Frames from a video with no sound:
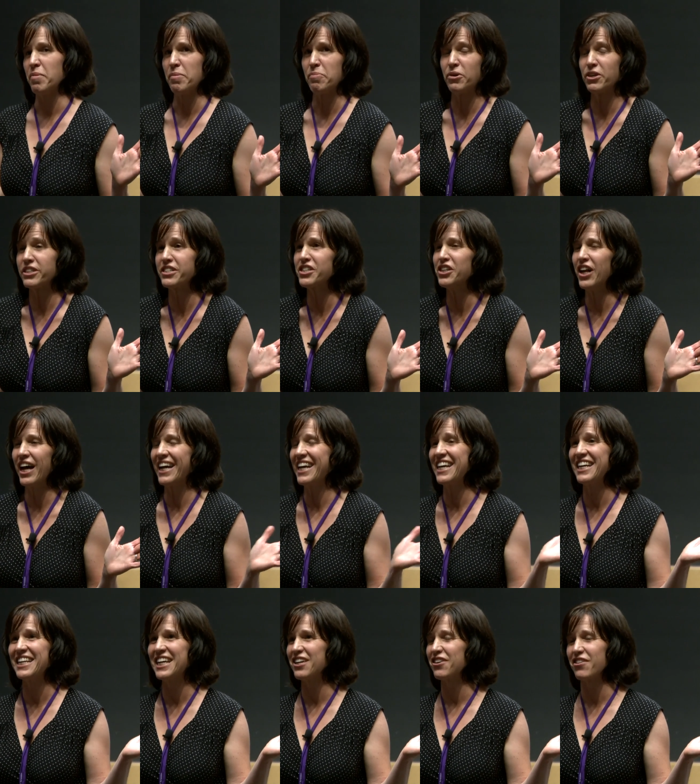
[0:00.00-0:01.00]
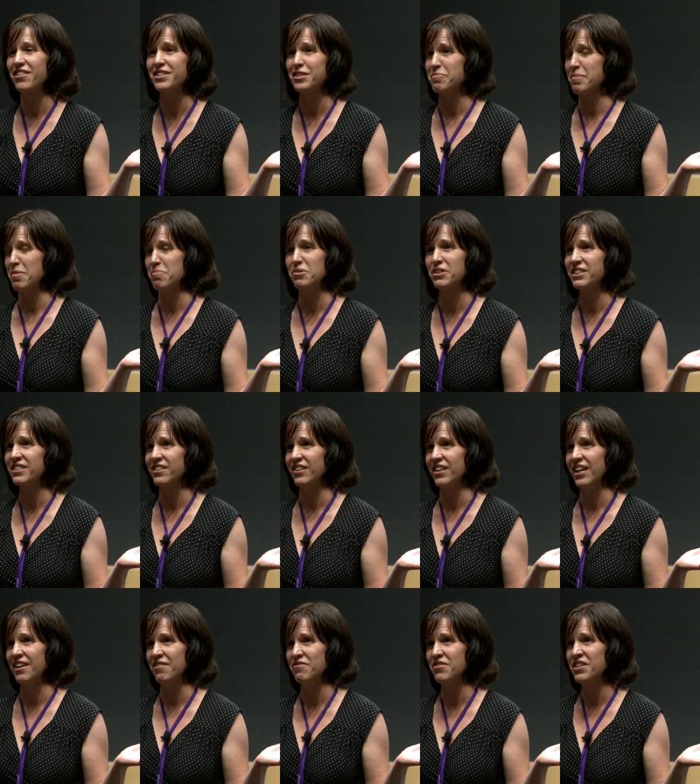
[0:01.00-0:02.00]
personal, I can't handle this in my personal
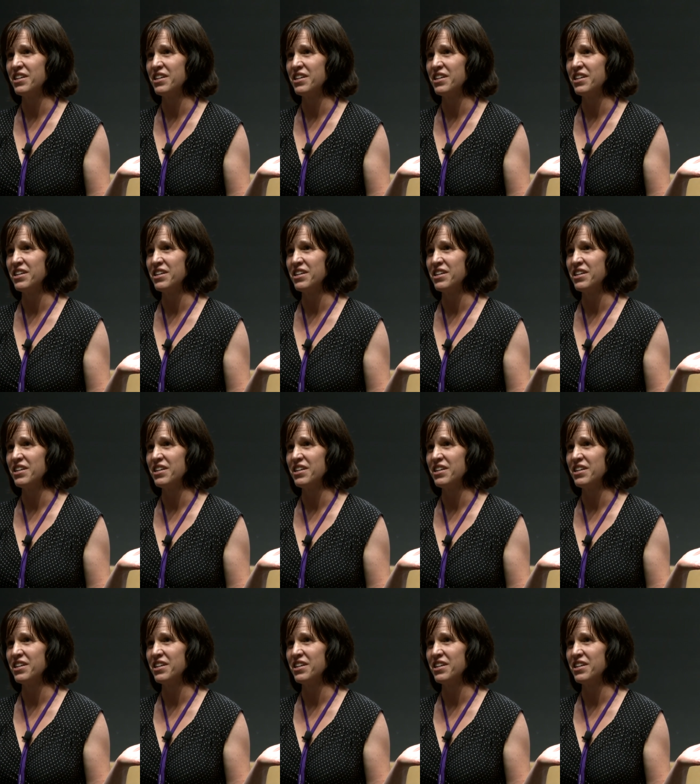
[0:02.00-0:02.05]
life.